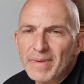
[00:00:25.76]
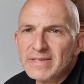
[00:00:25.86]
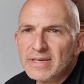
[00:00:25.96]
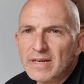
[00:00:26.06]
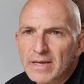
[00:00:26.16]

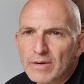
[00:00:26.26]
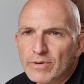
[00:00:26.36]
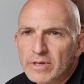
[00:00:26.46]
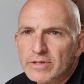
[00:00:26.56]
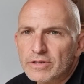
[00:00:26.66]
Basically, I
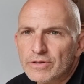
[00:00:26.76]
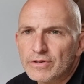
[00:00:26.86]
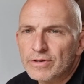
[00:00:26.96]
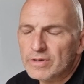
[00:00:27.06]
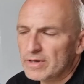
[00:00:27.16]
wanted to
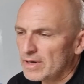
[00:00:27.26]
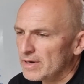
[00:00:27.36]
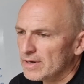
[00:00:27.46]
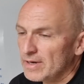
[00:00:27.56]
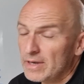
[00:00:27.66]
do
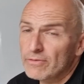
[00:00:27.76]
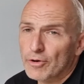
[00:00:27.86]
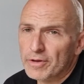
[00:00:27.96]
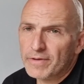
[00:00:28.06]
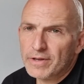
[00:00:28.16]
an
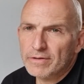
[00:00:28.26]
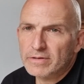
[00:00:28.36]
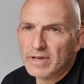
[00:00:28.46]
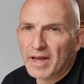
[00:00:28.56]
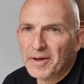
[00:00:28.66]
in-water video
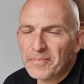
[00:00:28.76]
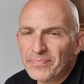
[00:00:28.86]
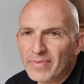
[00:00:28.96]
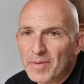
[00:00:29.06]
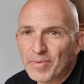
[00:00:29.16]
today,
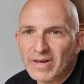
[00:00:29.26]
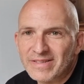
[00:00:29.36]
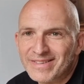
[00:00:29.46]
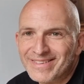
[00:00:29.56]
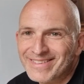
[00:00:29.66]

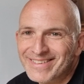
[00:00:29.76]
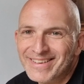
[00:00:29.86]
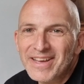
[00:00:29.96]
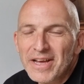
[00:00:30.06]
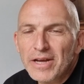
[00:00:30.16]
but
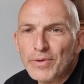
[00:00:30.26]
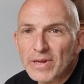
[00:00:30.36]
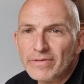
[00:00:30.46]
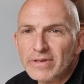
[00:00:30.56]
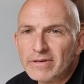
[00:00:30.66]

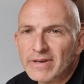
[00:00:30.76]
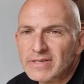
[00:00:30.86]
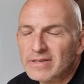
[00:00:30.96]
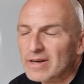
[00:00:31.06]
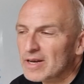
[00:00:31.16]
we live in
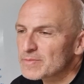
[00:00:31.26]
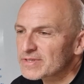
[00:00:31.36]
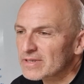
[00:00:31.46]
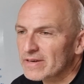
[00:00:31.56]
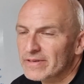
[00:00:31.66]
crazy
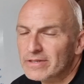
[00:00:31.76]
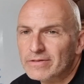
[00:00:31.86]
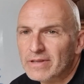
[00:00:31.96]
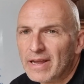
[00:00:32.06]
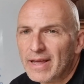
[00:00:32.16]
times. I went
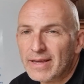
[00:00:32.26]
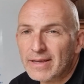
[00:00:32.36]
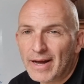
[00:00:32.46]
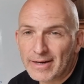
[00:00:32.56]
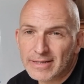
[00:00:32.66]
to the
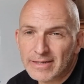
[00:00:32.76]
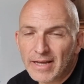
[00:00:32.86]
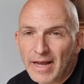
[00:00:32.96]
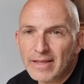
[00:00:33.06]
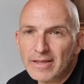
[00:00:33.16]
lake,
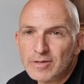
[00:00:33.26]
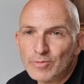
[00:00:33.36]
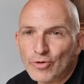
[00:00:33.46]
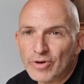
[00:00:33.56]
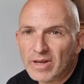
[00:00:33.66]
actually at 8
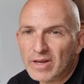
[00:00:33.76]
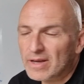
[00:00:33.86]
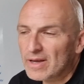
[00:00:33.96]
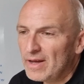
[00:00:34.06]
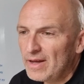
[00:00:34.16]
this
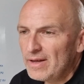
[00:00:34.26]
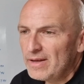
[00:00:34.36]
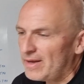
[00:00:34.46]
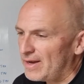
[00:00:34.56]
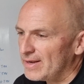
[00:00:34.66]
morning,
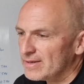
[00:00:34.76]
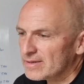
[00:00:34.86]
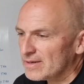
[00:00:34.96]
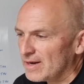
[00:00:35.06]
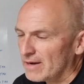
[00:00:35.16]

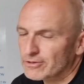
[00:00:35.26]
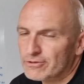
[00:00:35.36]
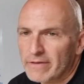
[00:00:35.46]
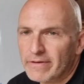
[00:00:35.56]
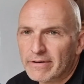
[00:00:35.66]
and I was
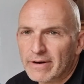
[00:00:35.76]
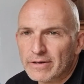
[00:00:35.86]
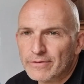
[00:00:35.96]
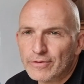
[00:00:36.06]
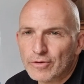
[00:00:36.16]
driving
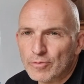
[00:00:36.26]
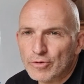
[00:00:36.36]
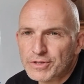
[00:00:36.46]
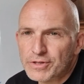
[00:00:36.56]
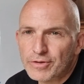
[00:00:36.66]
around for
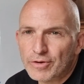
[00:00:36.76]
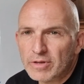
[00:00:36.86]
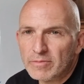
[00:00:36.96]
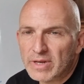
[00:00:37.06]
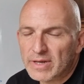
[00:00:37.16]
almost
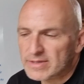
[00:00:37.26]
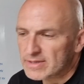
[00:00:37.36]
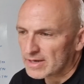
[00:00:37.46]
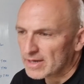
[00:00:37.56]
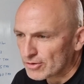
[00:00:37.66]
30
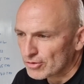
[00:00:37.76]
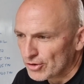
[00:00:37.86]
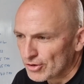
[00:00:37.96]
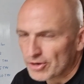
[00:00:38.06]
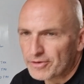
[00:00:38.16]
minutes, and I
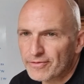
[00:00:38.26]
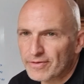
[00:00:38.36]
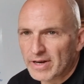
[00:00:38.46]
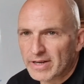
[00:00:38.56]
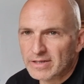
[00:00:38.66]
could not
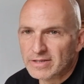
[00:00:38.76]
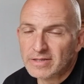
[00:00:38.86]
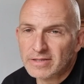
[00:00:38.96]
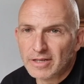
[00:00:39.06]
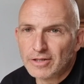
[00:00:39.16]
find a
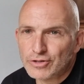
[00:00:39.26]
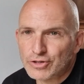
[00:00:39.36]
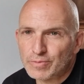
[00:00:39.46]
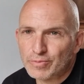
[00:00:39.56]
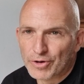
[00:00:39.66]
single
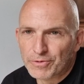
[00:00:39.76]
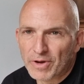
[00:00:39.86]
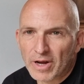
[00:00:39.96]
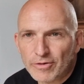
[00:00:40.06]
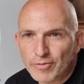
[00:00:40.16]
spot
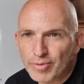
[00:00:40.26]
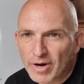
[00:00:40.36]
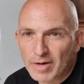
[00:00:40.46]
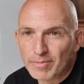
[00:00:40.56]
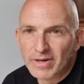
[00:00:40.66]
where I could
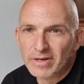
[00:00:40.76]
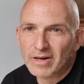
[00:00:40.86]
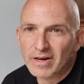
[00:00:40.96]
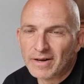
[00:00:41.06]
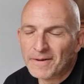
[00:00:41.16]
park my
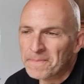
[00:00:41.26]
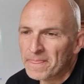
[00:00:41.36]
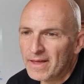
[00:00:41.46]
car